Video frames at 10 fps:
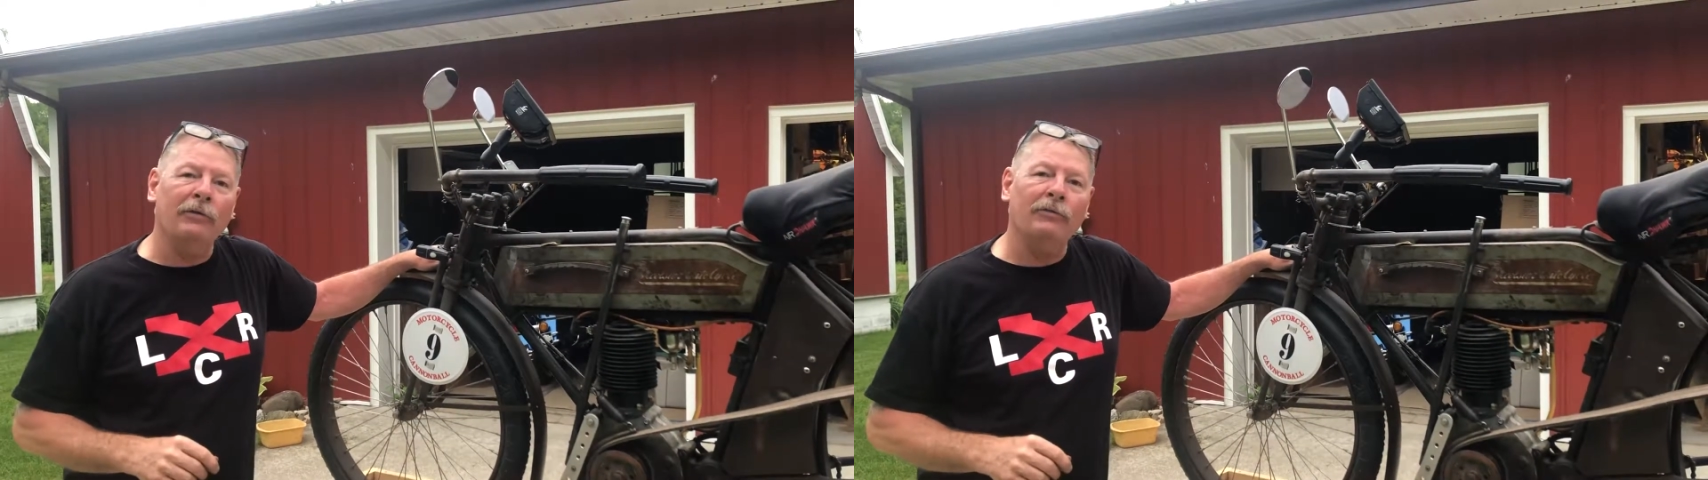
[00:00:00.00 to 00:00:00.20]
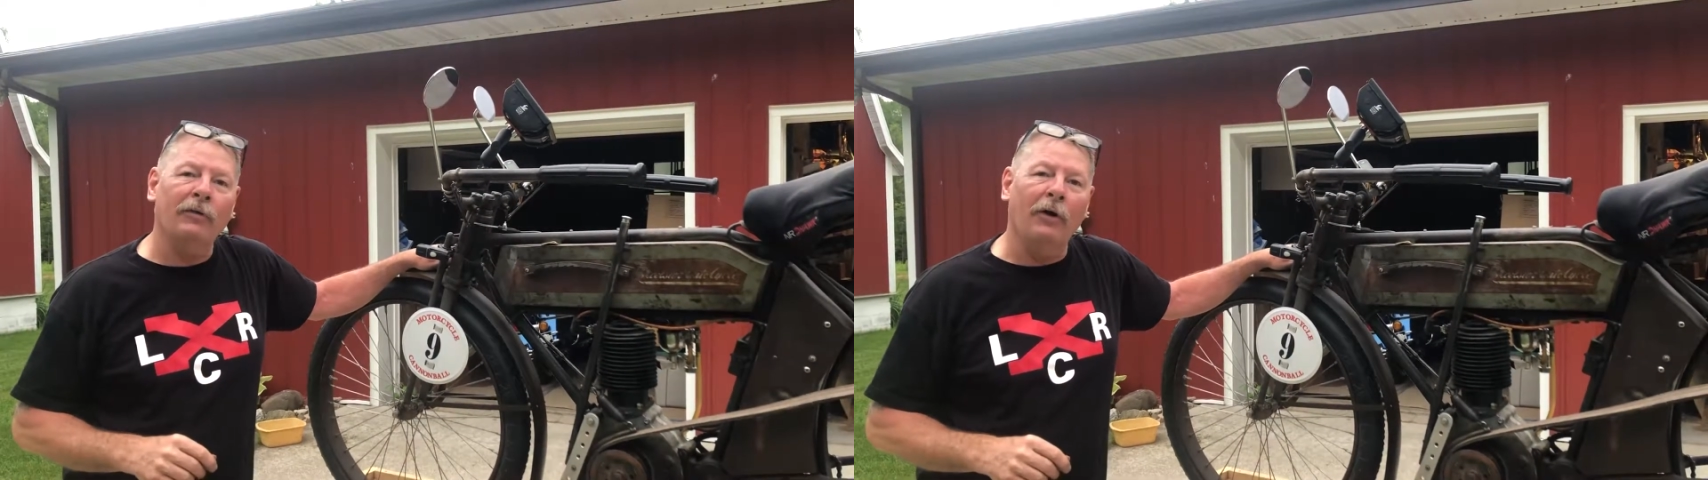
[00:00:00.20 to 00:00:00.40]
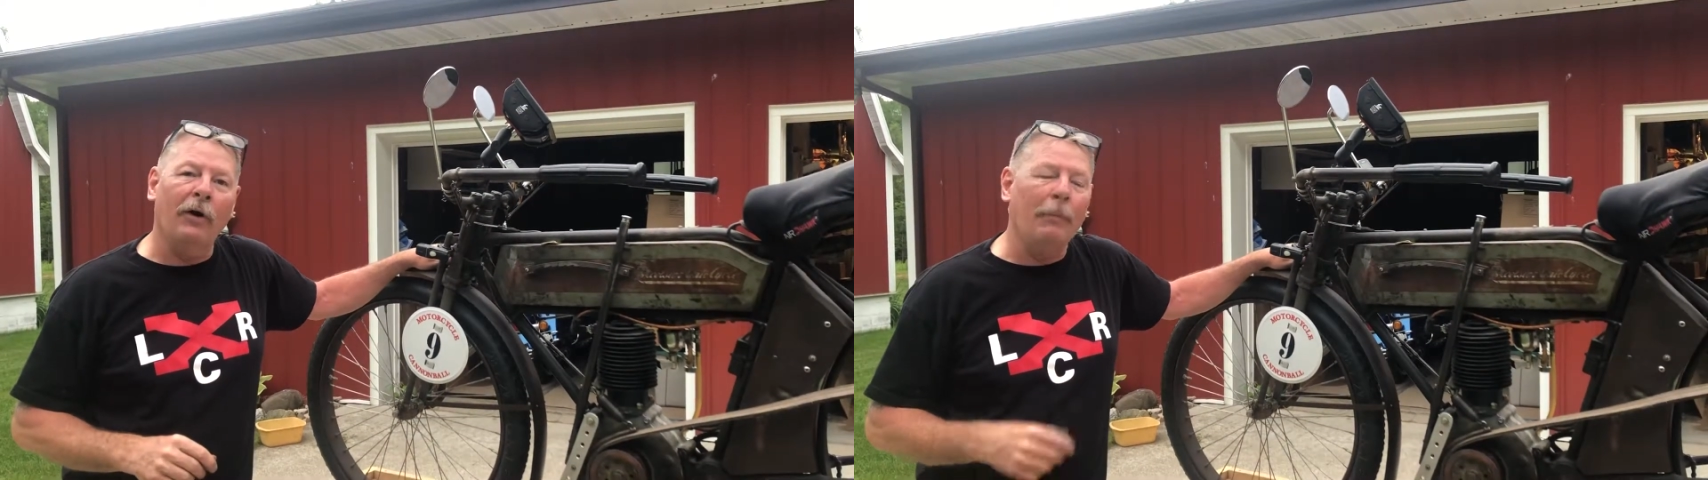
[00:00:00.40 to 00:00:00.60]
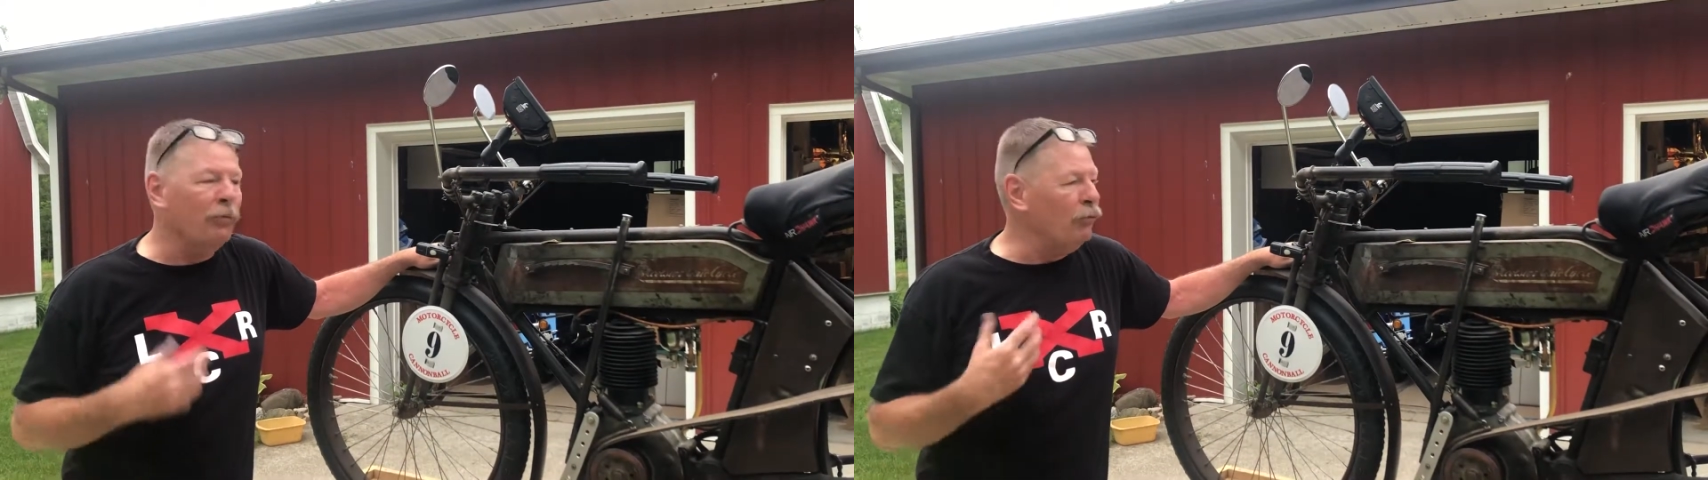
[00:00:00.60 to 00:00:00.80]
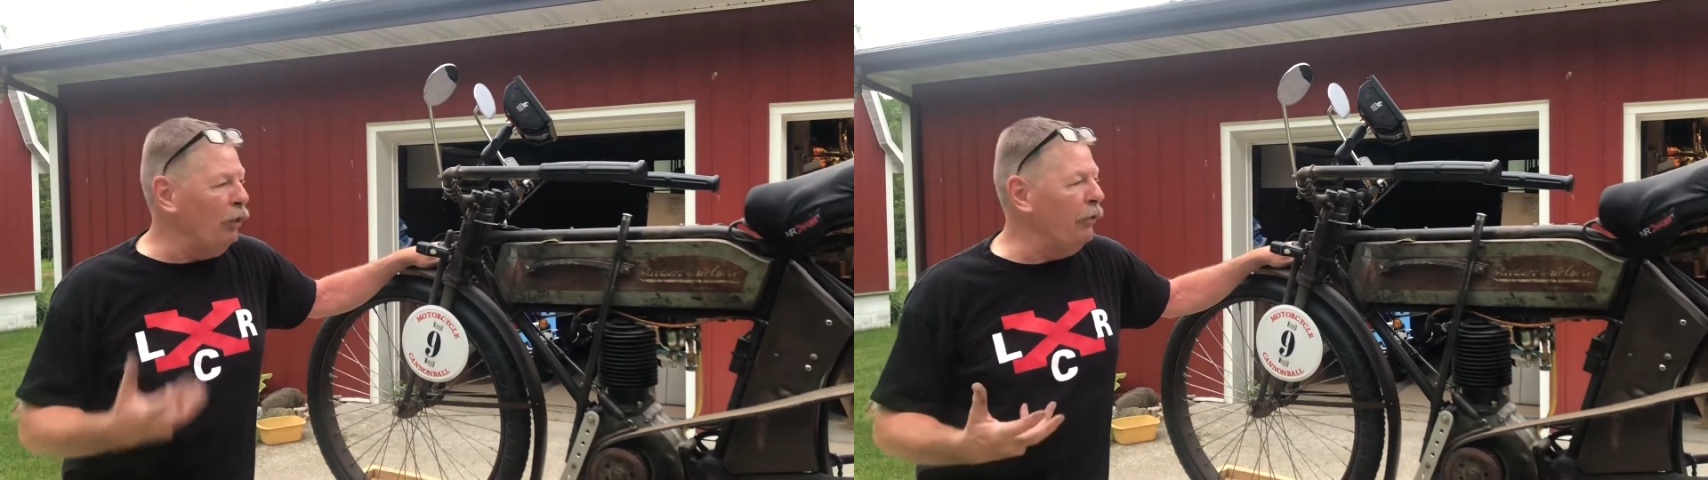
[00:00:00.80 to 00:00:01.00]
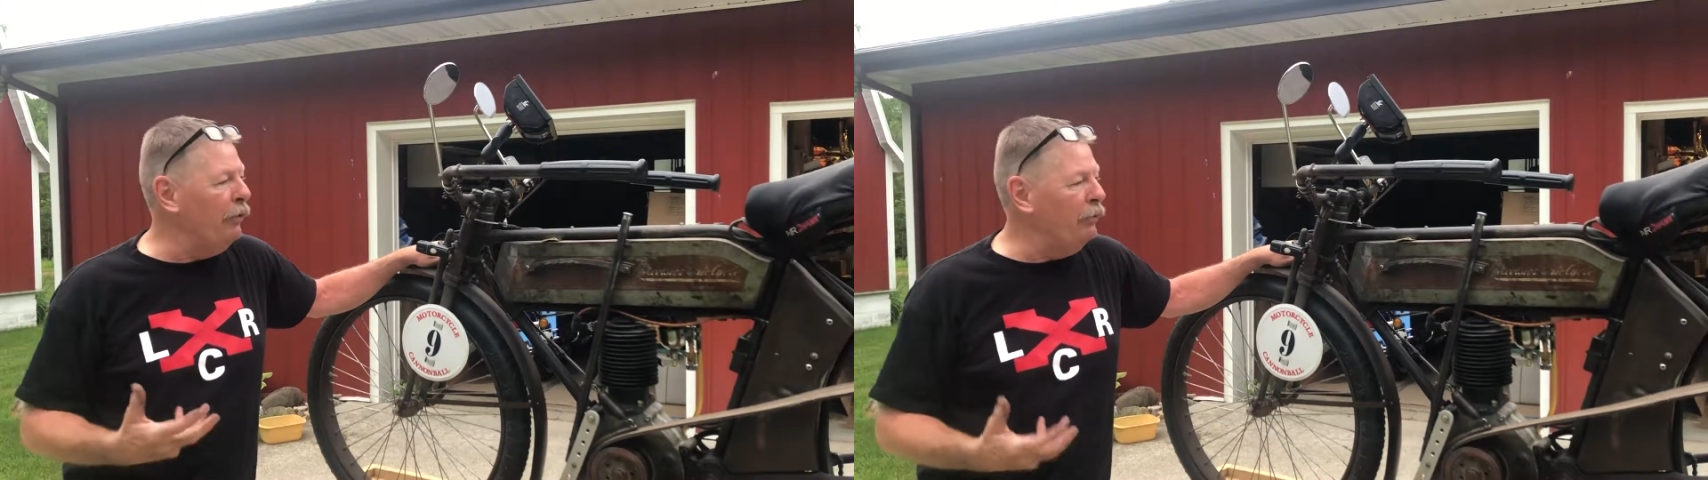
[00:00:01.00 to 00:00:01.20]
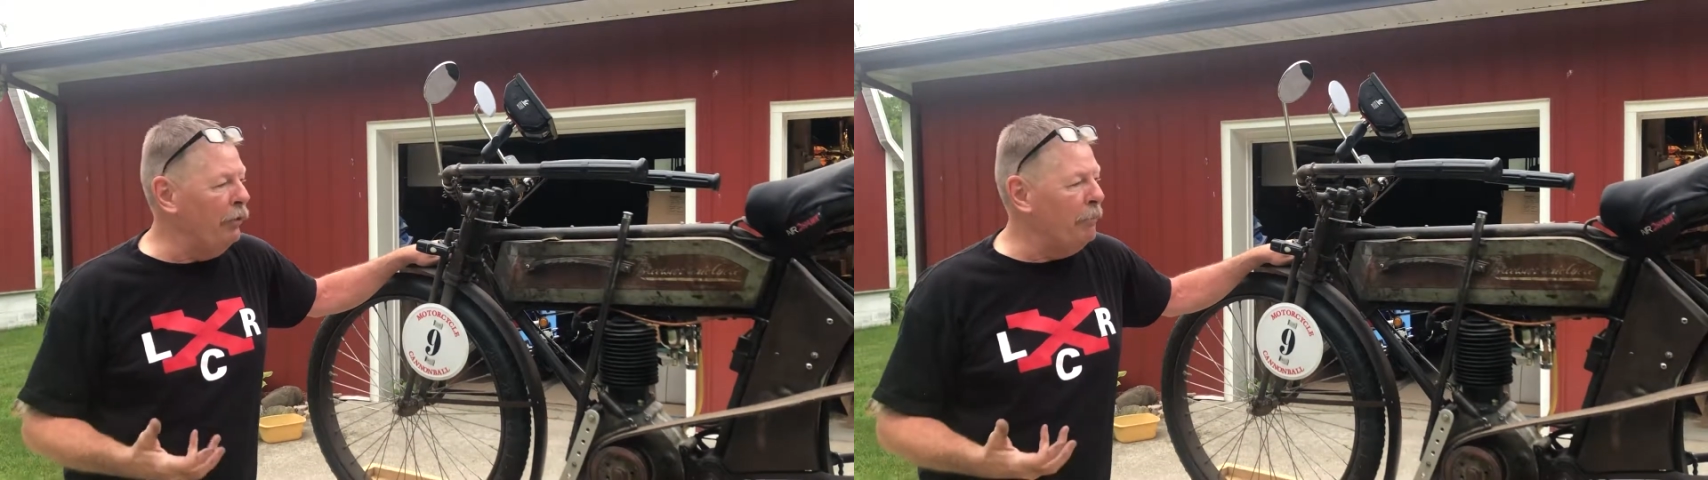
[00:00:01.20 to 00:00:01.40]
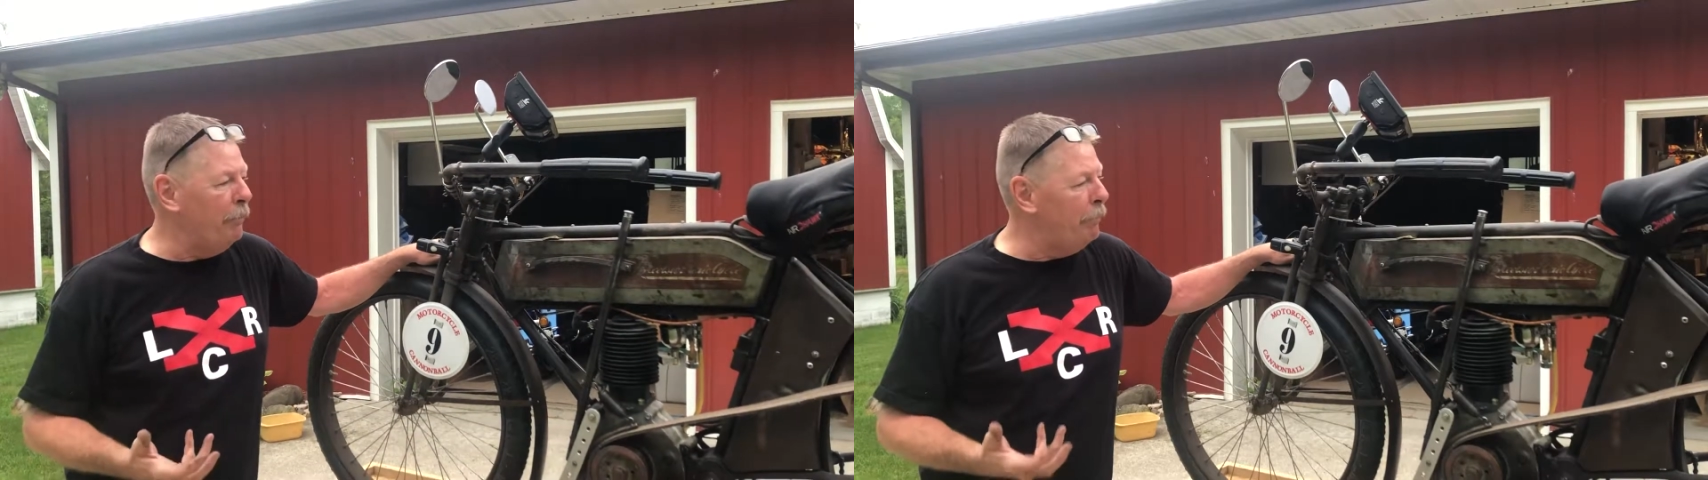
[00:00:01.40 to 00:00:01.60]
So I'm thrilled to do the